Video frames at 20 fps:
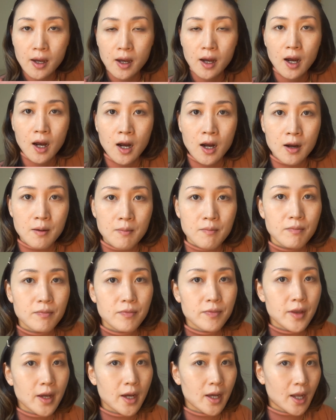
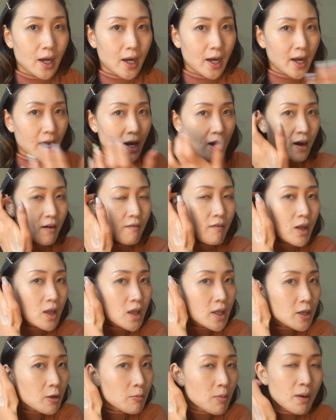that I have a
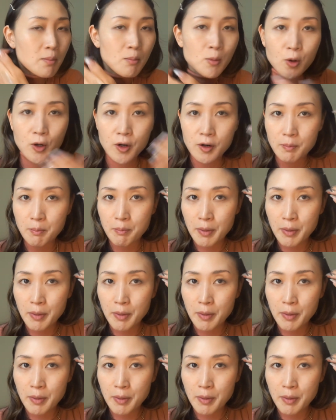little bit more